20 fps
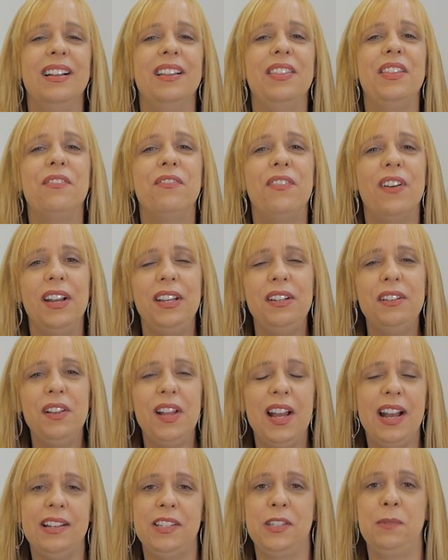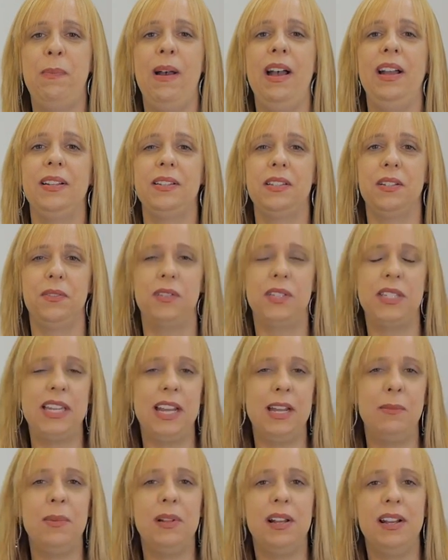The final aspect of
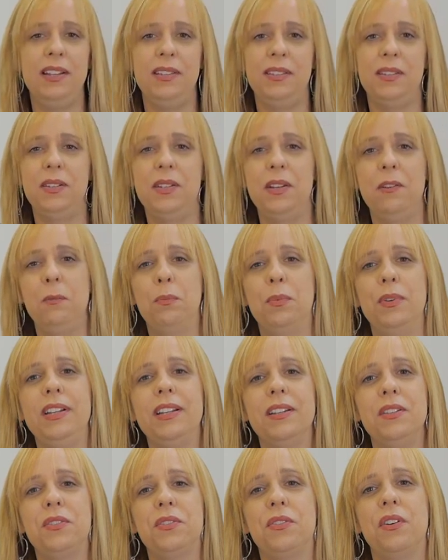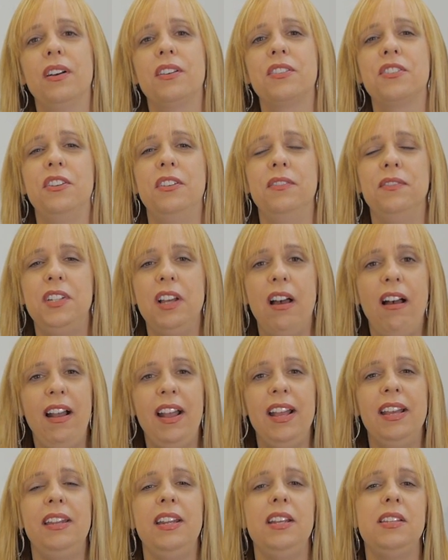stable isotope reconstruction of
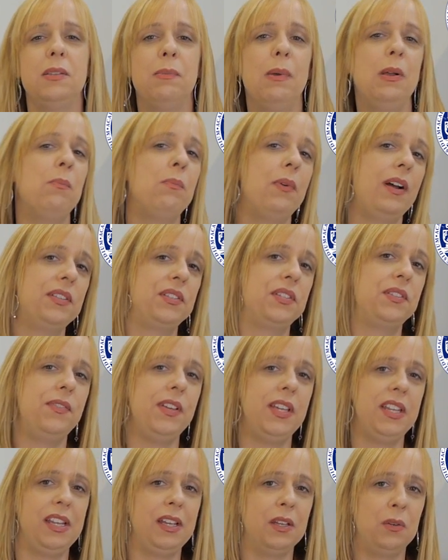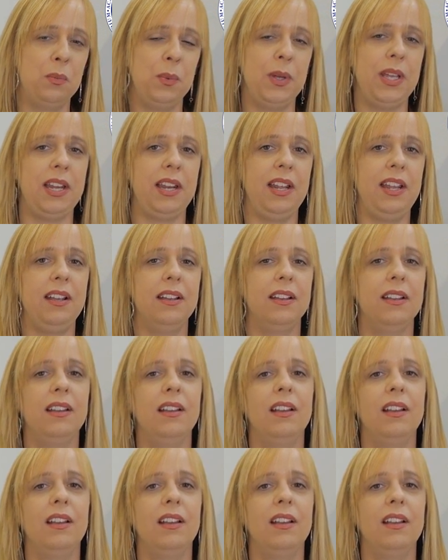diet is about breastfeeding and weaning.